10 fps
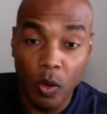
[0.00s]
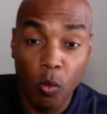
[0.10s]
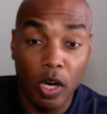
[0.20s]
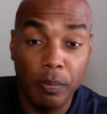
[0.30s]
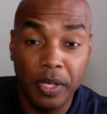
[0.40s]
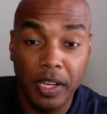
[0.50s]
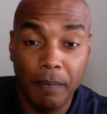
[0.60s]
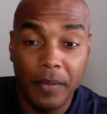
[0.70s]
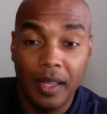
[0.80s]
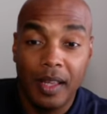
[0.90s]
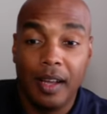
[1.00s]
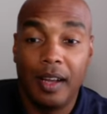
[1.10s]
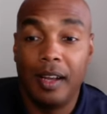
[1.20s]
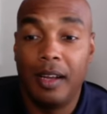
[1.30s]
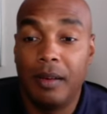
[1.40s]
workbook.
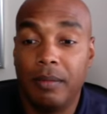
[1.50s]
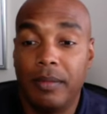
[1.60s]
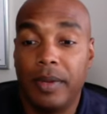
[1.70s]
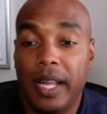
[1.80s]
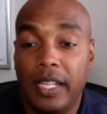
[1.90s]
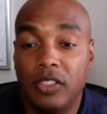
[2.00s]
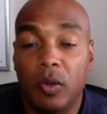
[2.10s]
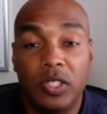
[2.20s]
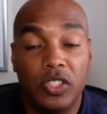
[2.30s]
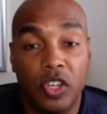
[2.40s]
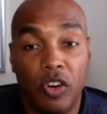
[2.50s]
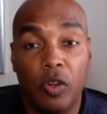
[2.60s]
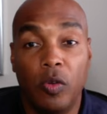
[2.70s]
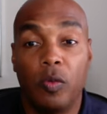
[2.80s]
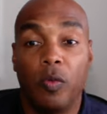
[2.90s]
Um, and so it's a
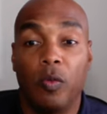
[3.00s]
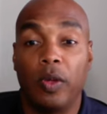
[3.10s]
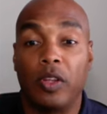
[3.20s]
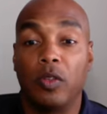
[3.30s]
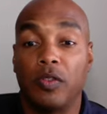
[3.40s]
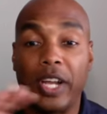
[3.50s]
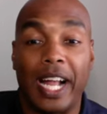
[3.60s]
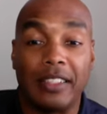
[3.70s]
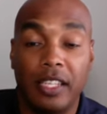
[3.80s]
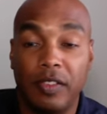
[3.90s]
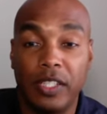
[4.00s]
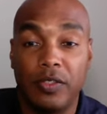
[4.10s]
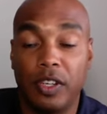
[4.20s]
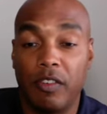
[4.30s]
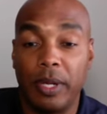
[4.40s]
journal what goes over your activities for
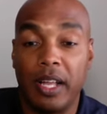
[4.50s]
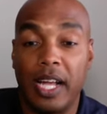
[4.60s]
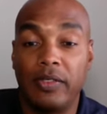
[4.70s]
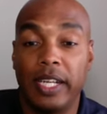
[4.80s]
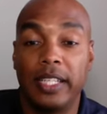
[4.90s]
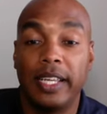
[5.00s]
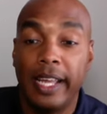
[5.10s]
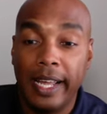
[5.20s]
government contracting.